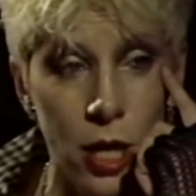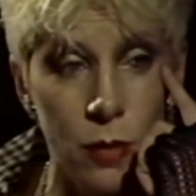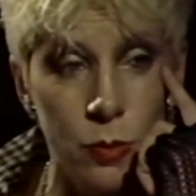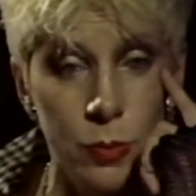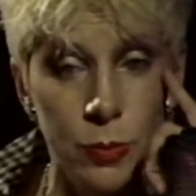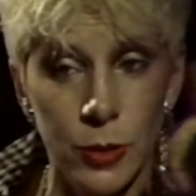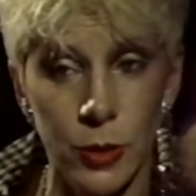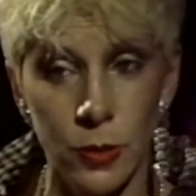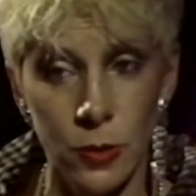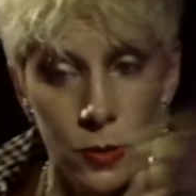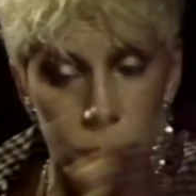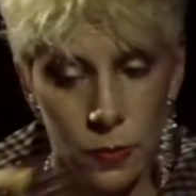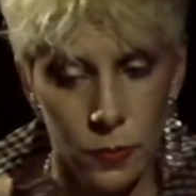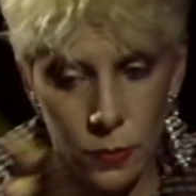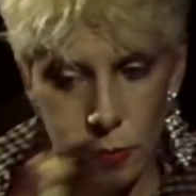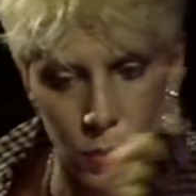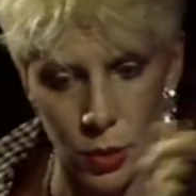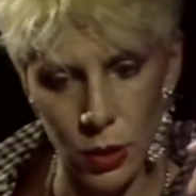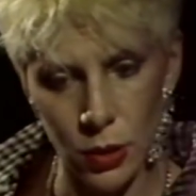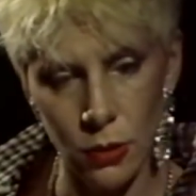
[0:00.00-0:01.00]
album and
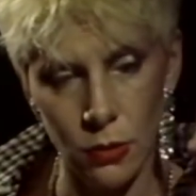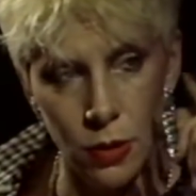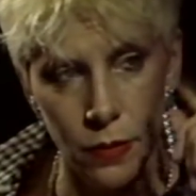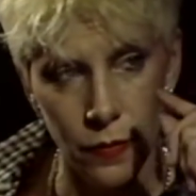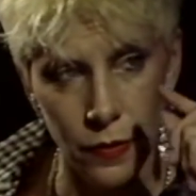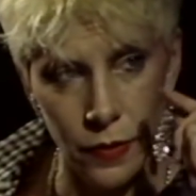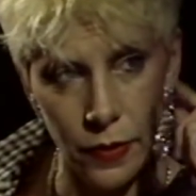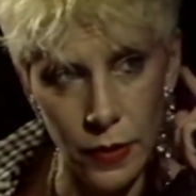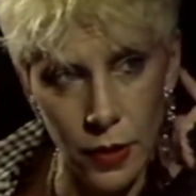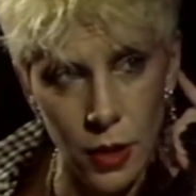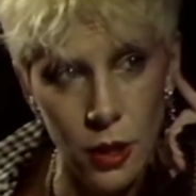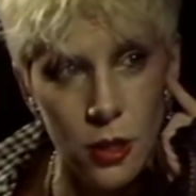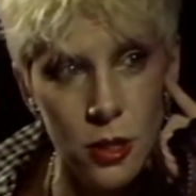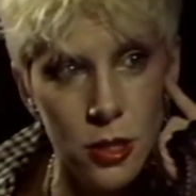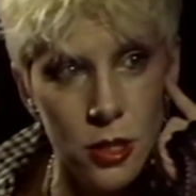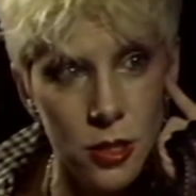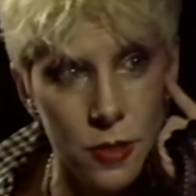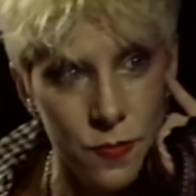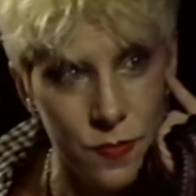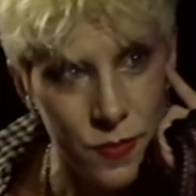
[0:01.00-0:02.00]
uh-huh. just do everything
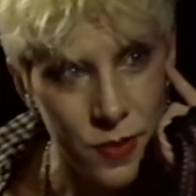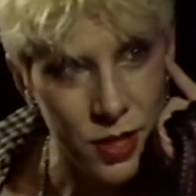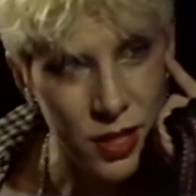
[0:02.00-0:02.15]
else.